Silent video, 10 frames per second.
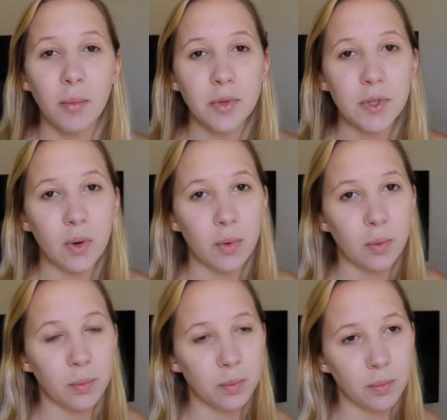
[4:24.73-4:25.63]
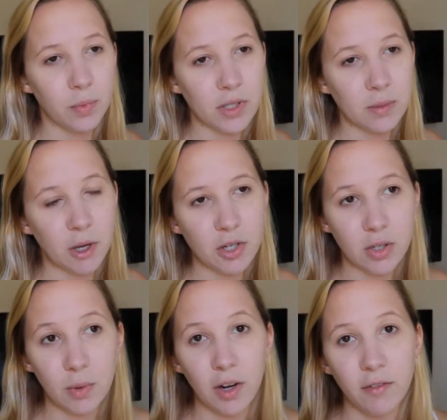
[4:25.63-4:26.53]
So
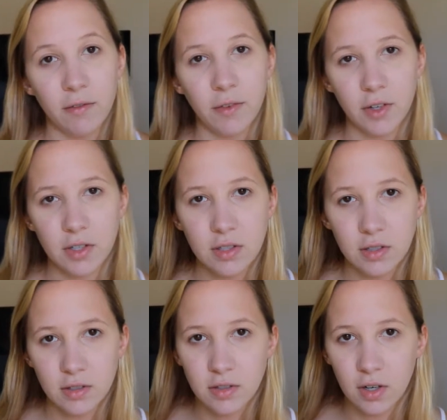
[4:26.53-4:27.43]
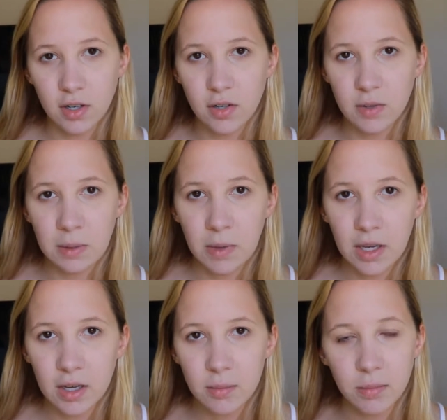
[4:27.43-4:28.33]
especially when I first started using
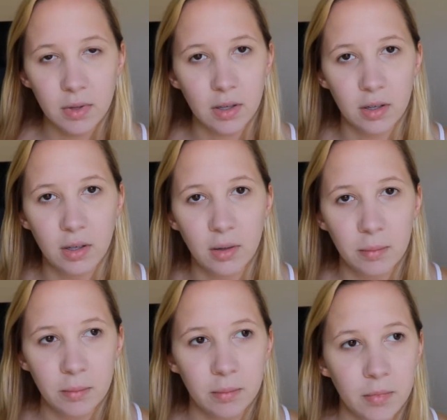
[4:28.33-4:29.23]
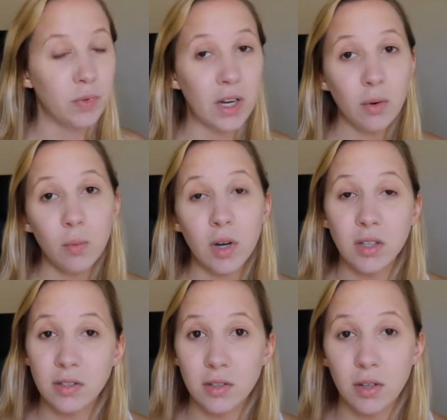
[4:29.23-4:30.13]
makeup, there
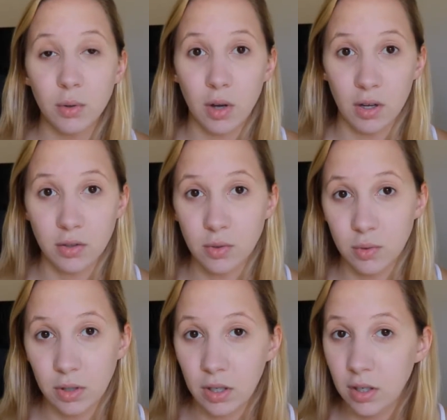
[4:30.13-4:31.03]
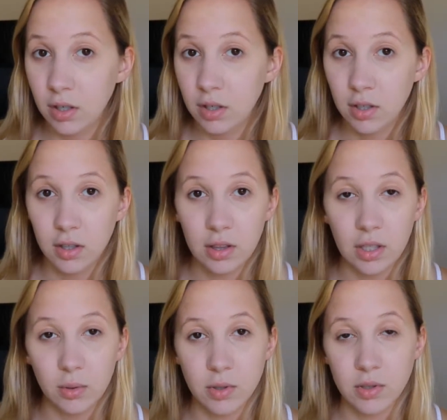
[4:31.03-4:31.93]
was no contour,
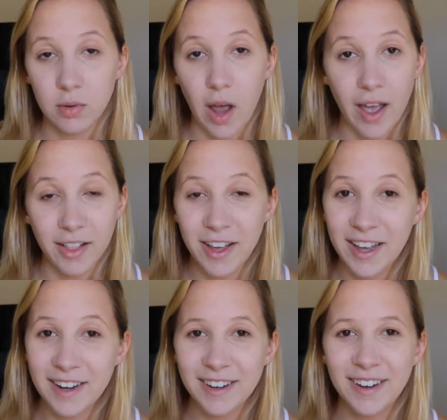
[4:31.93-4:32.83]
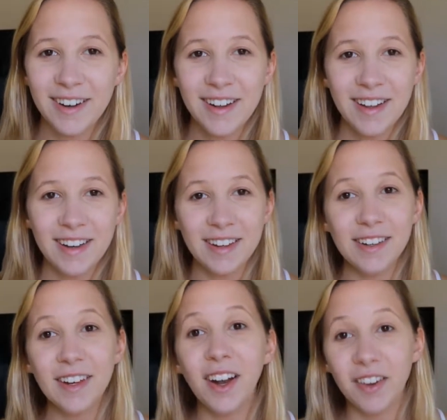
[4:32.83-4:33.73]
there was no highlighter,
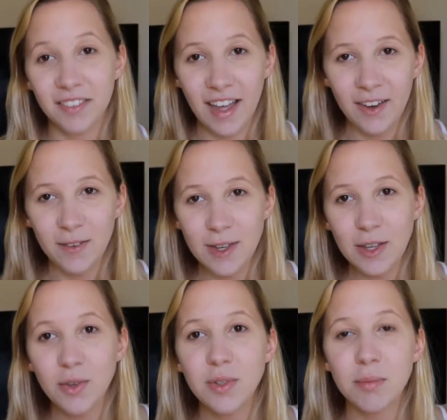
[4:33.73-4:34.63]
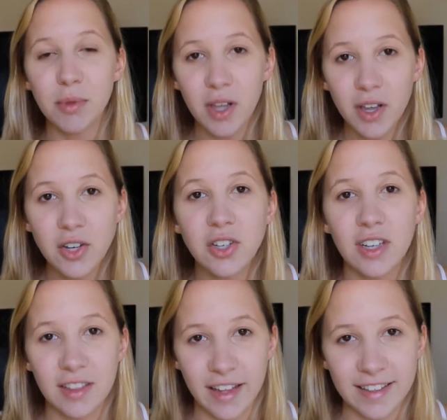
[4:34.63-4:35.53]
none of that. We used blush
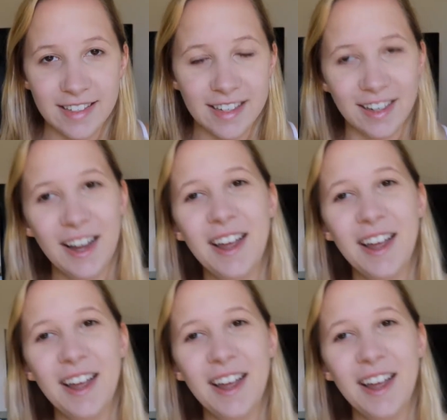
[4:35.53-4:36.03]
and that's it.